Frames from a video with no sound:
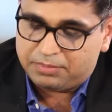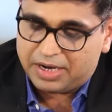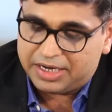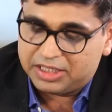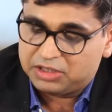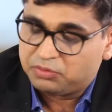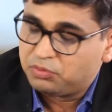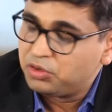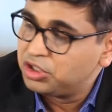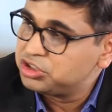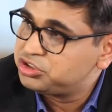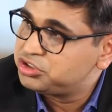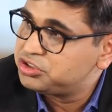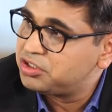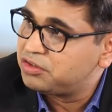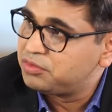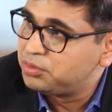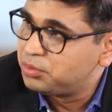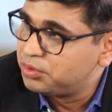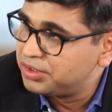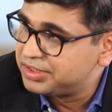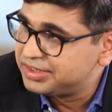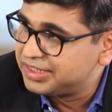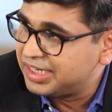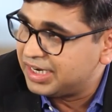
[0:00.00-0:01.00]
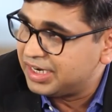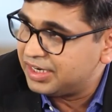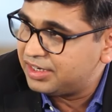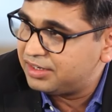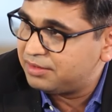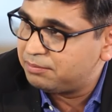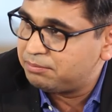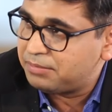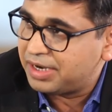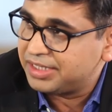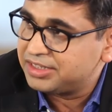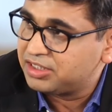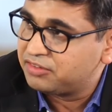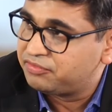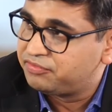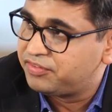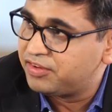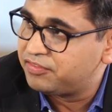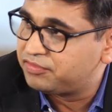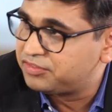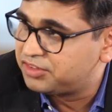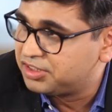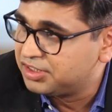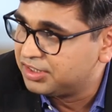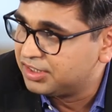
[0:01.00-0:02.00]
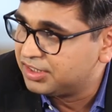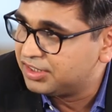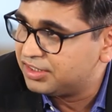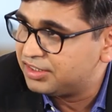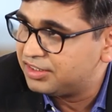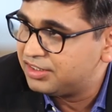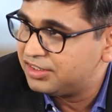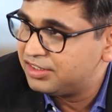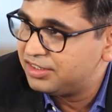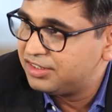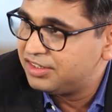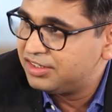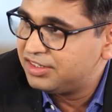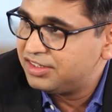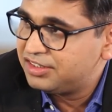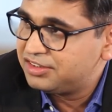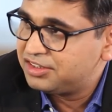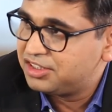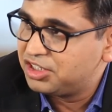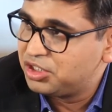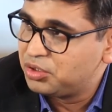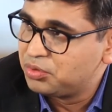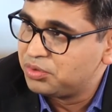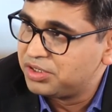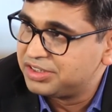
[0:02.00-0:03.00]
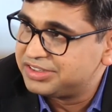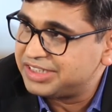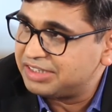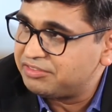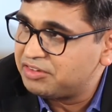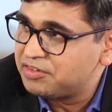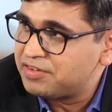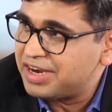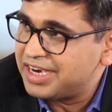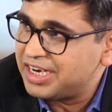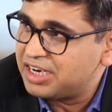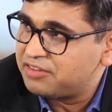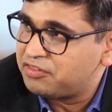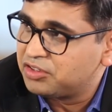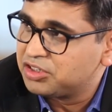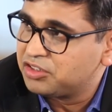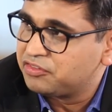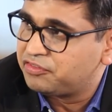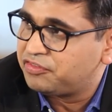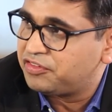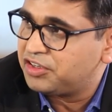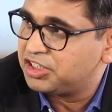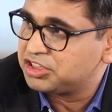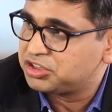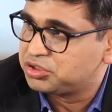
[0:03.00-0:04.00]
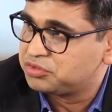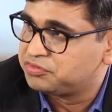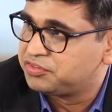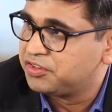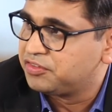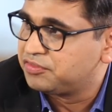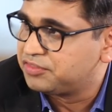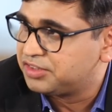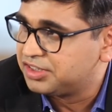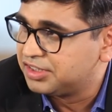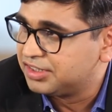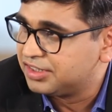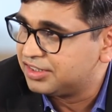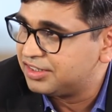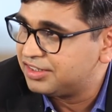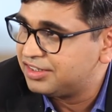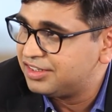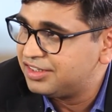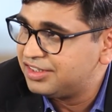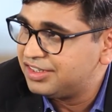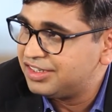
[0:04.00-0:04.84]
by the virtue of doing that, by the 5th year, the units that we've added from the 1st to 5th year